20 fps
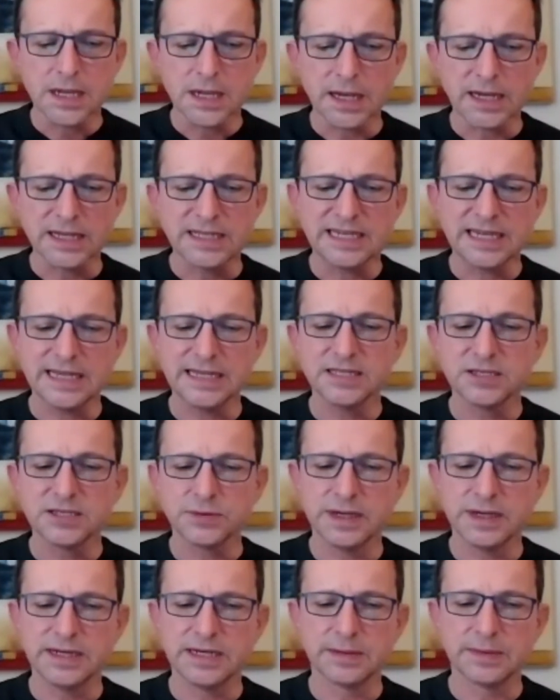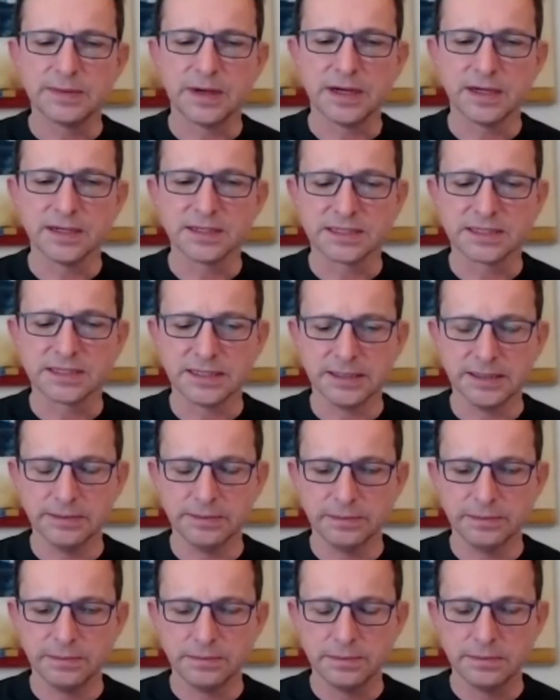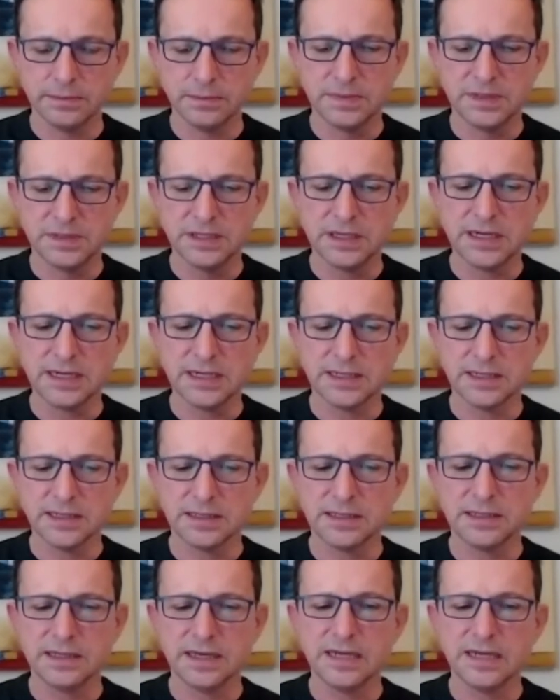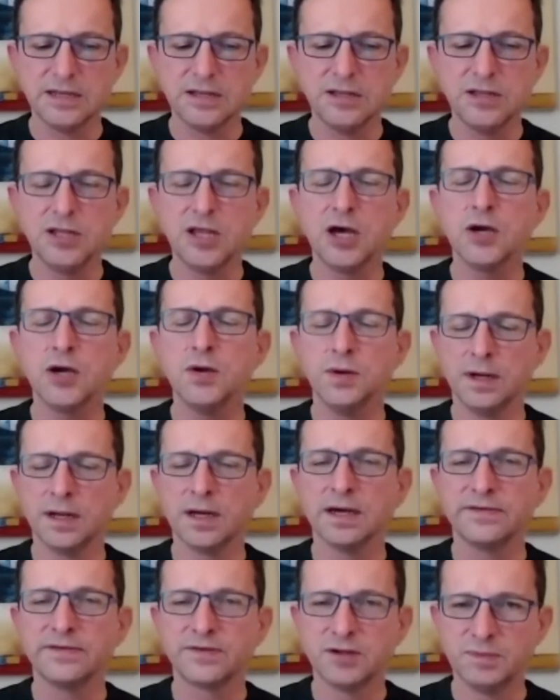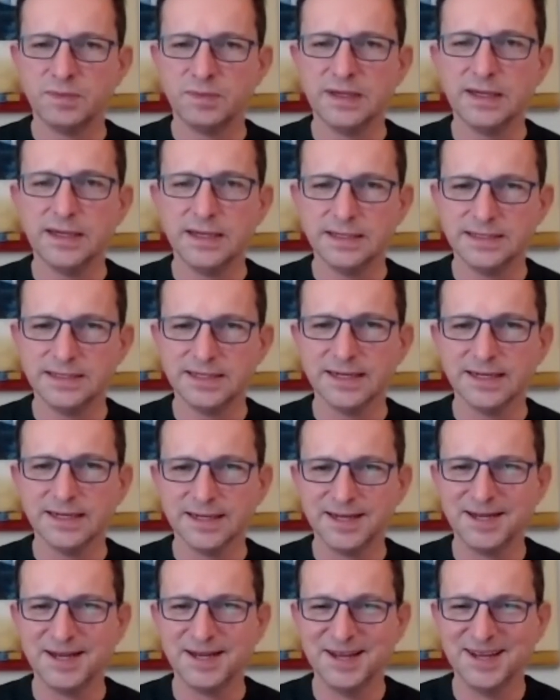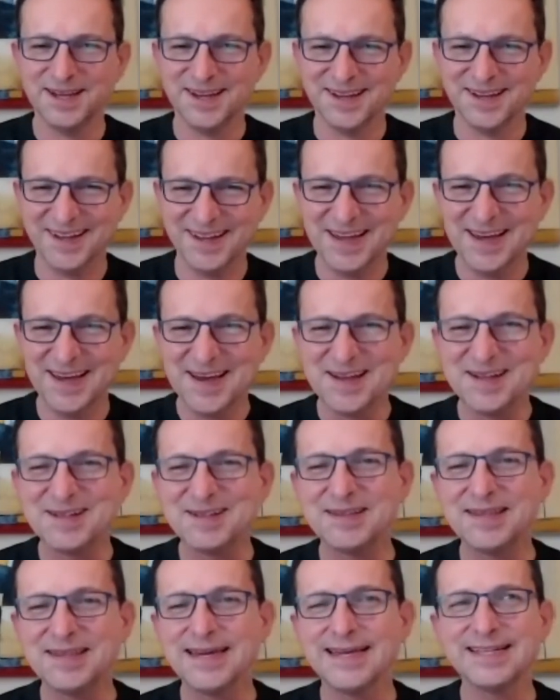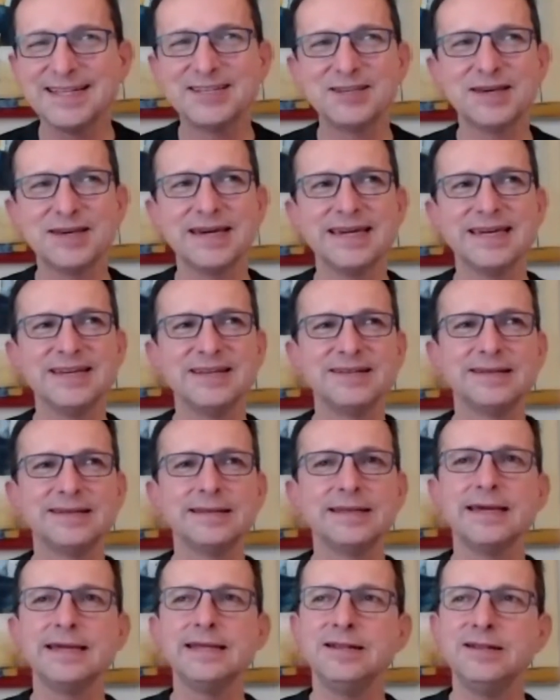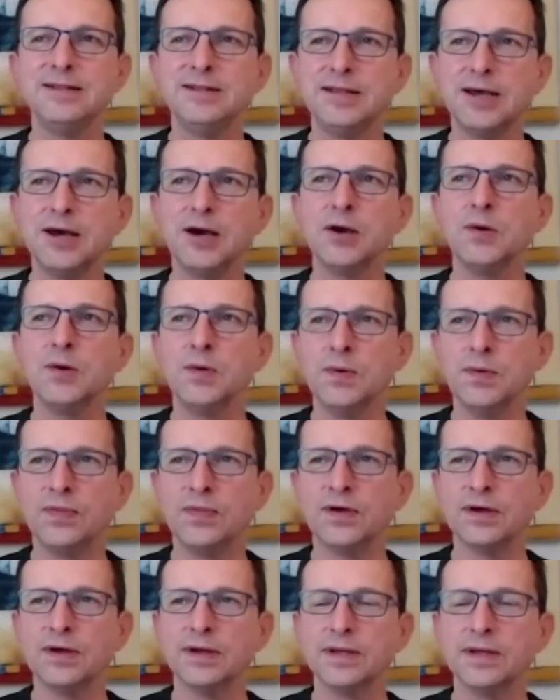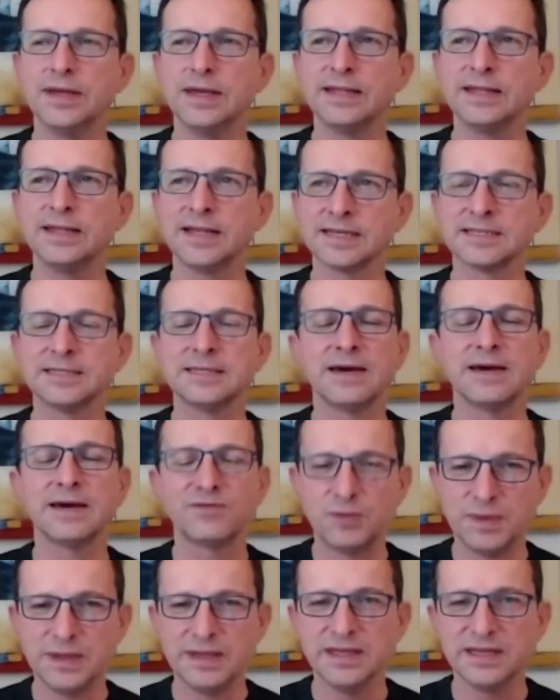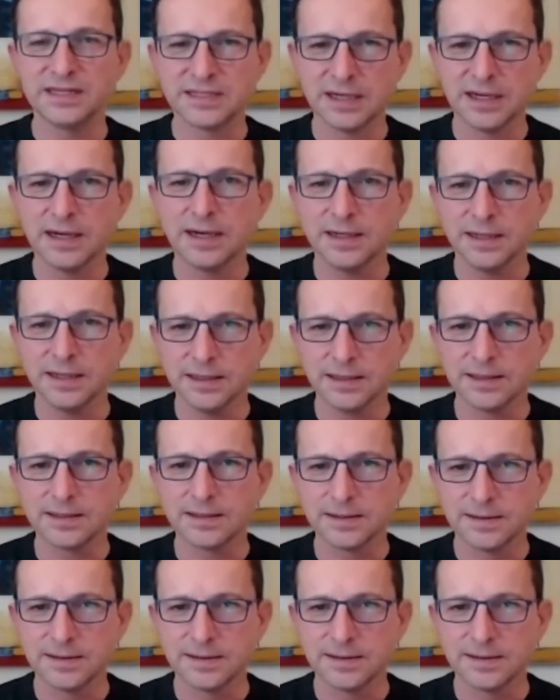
I tend to end up asking them, do they know life could be easier? do they know that it doesn't have to be this hard?